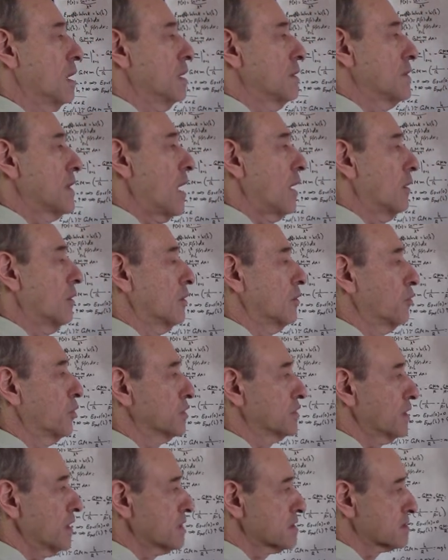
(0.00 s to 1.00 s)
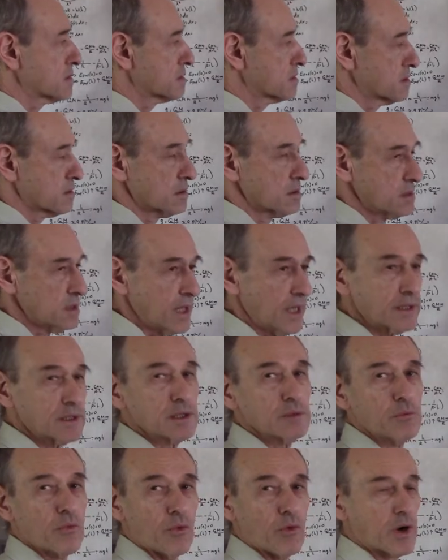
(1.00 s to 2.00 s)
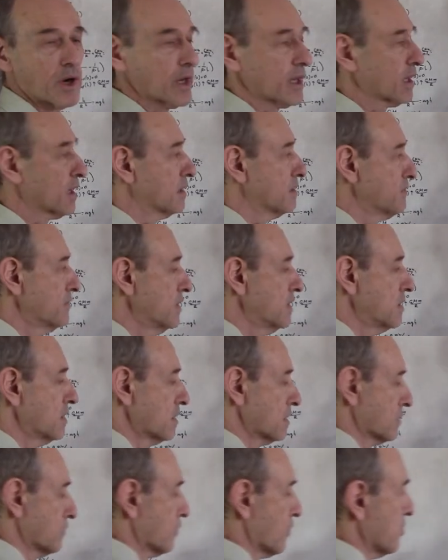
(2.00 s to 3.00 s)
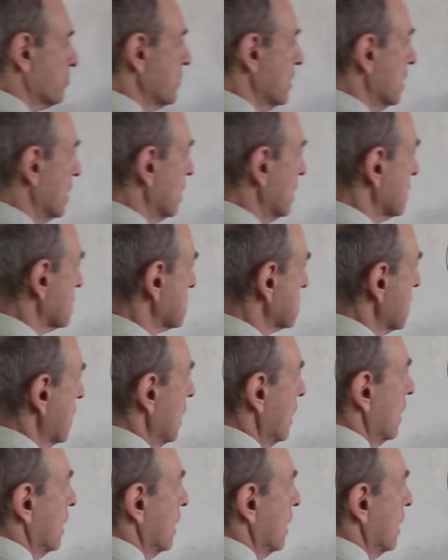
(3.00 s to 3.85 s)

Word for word: Now, what is slightly more convenient for me is